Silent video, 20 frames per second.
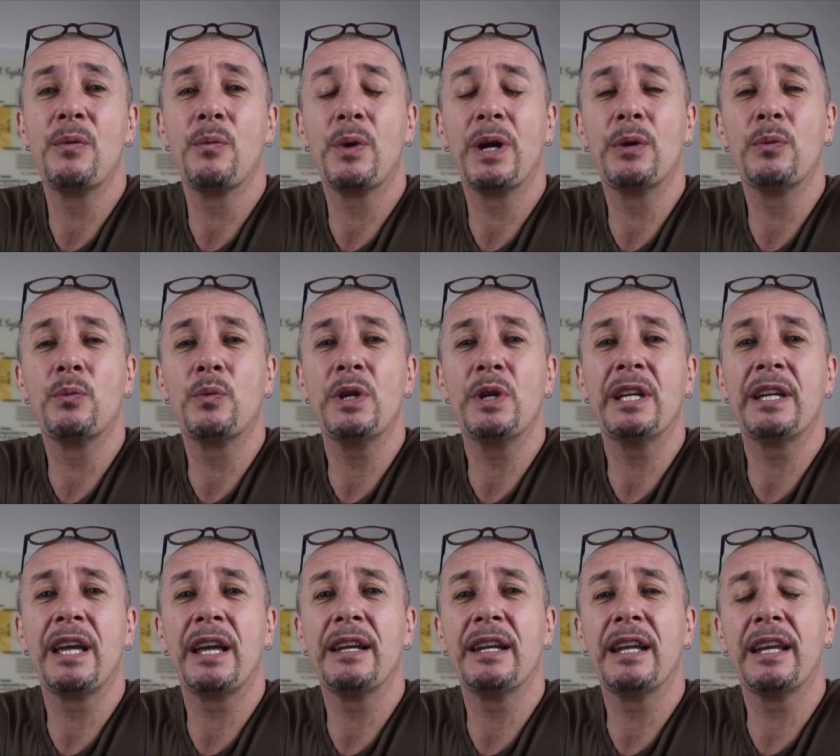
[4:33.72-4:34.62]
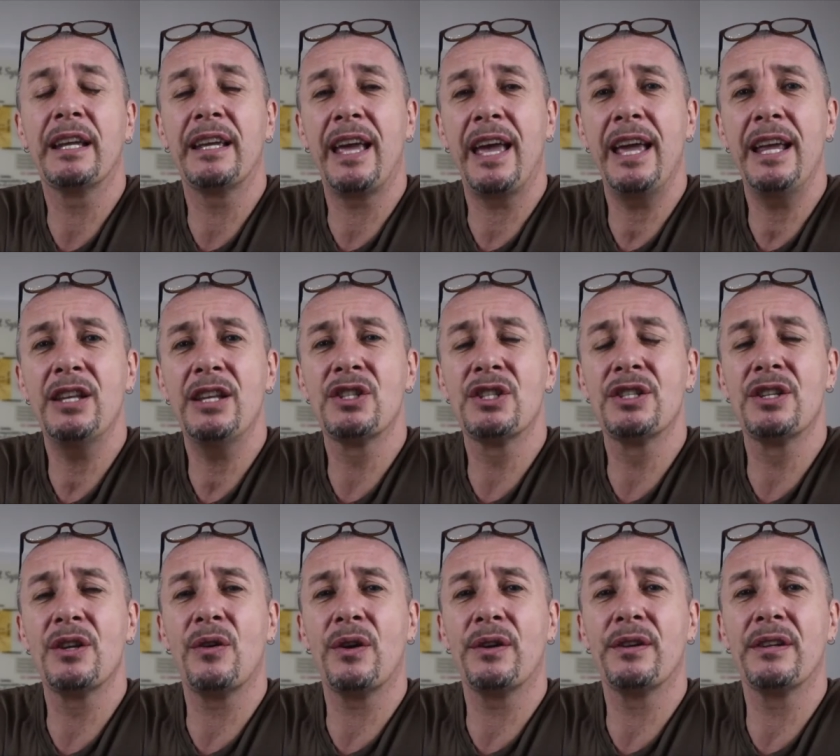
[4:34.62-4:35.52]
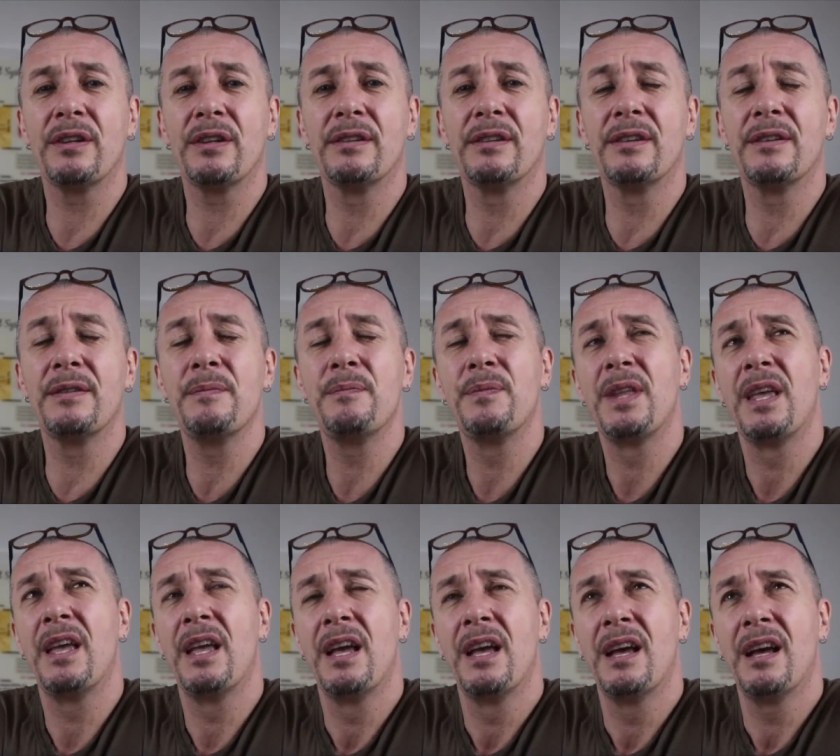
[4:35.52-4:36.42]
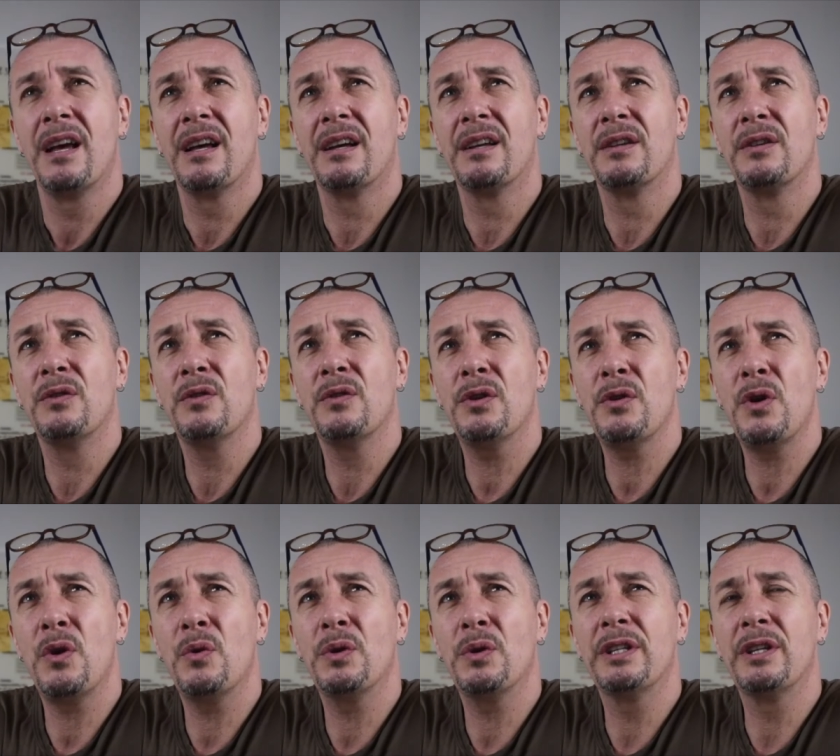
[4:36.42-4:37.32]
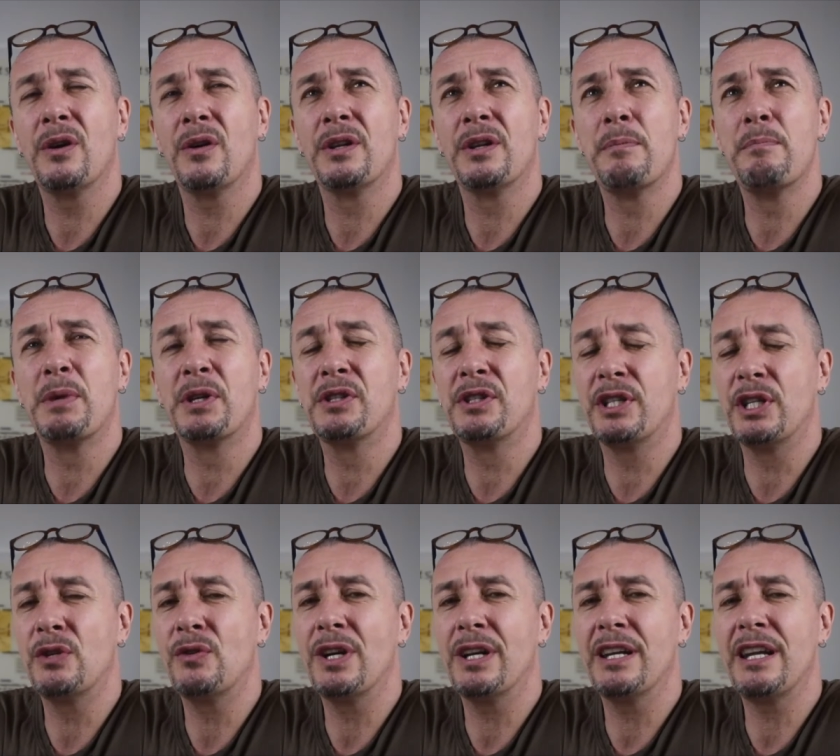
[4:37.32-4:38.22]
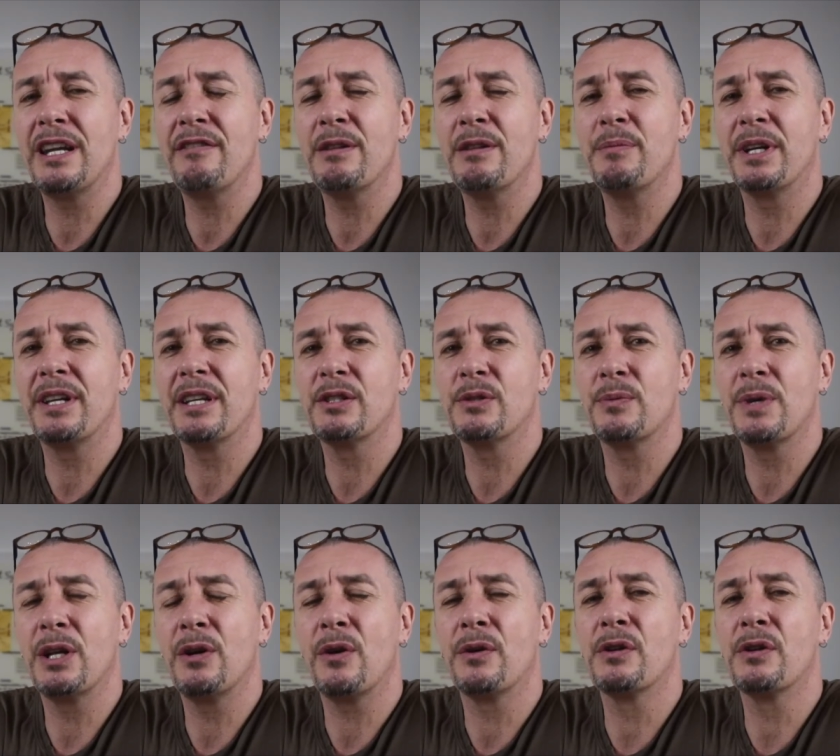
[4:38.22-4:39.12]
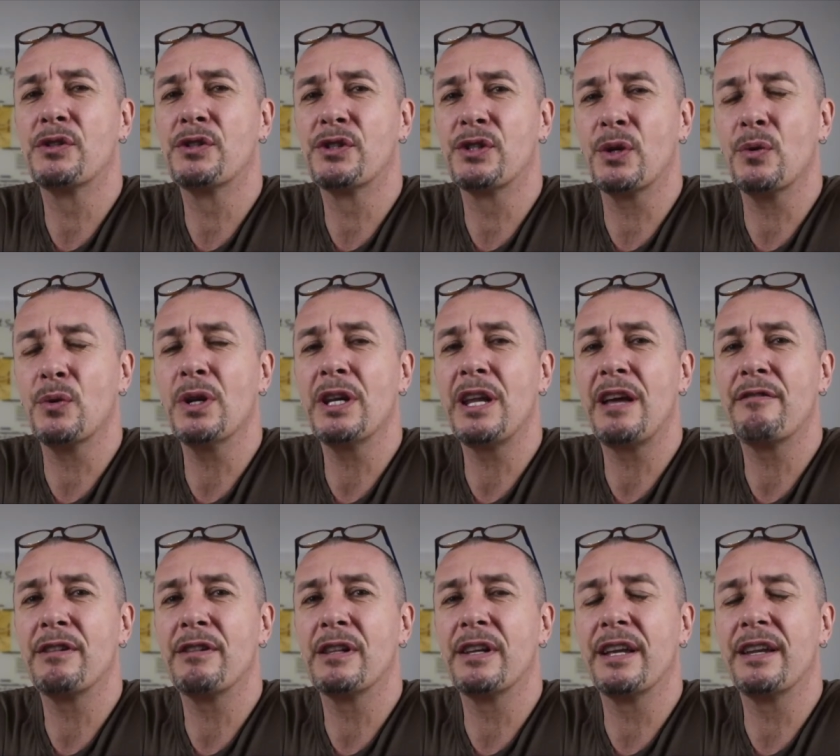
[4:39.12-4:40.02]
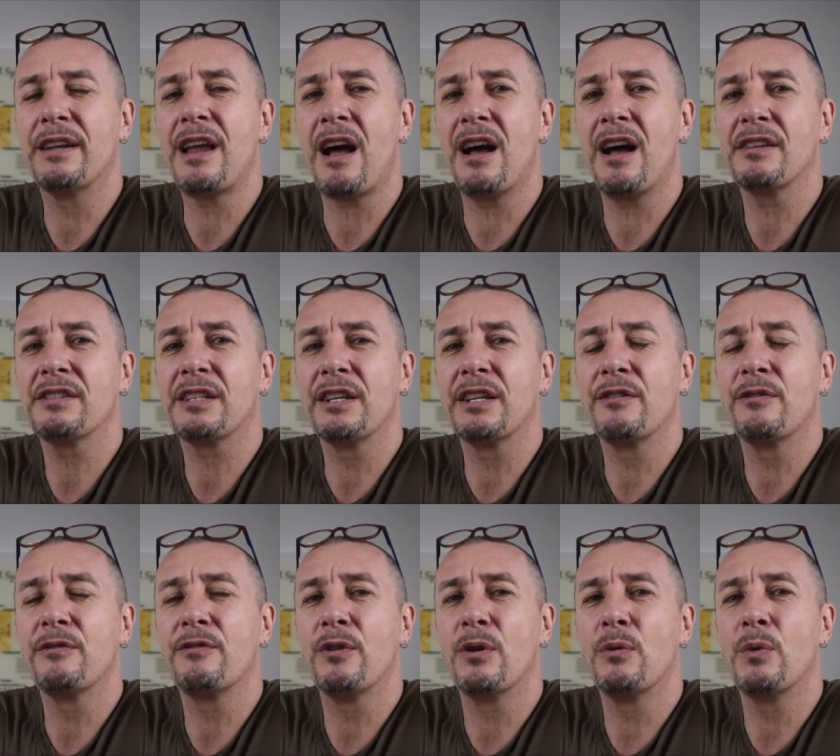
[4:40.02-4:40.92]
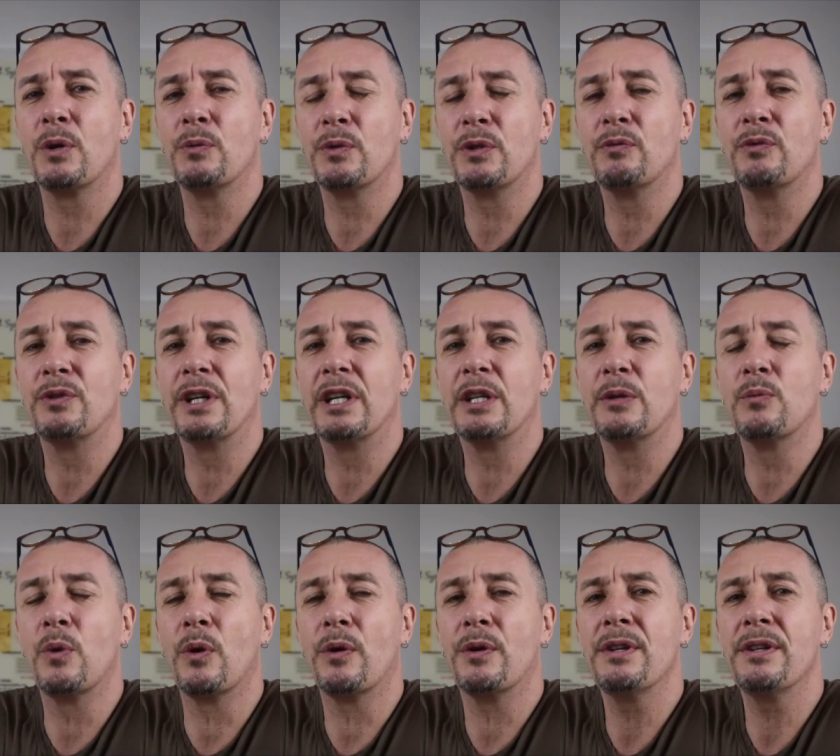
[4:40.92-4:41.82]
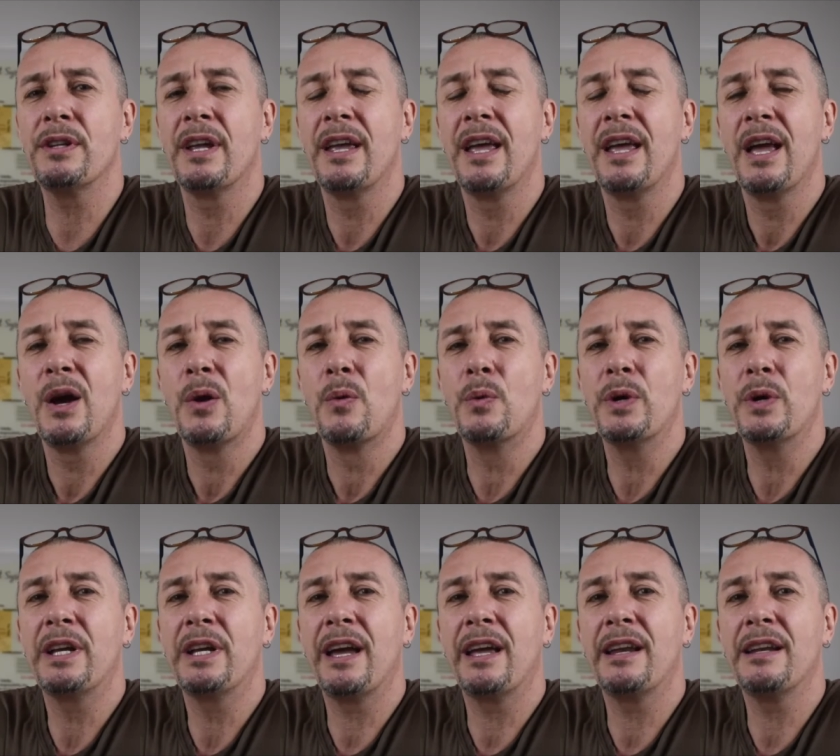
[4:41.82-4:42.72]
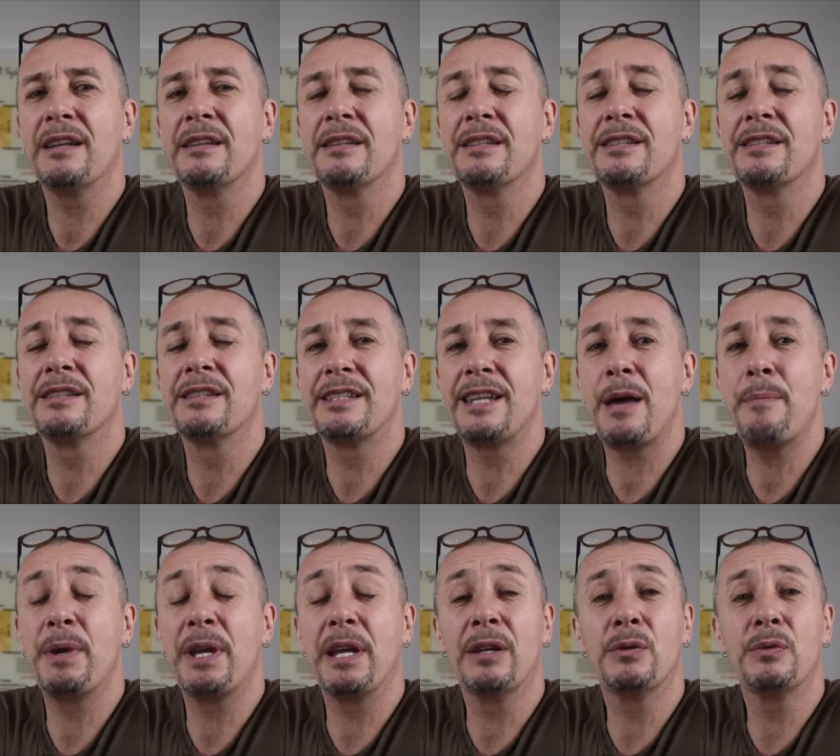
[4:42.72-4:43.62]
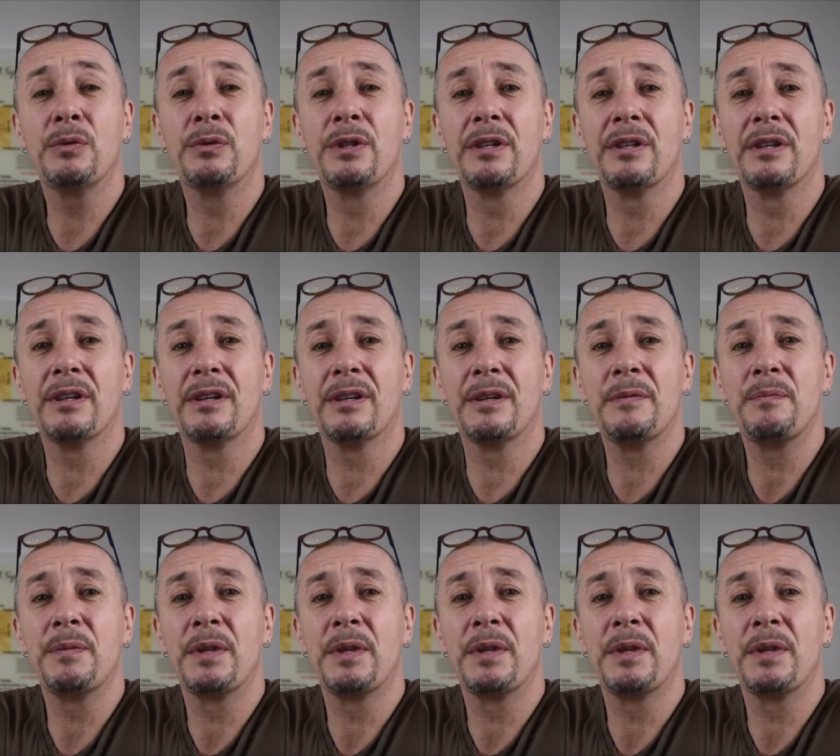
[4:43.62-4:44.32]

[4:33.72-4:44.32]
And when we can engage on an Uh, not only on a material level, but as well on a soul level, and asking for what we really want, we can step into the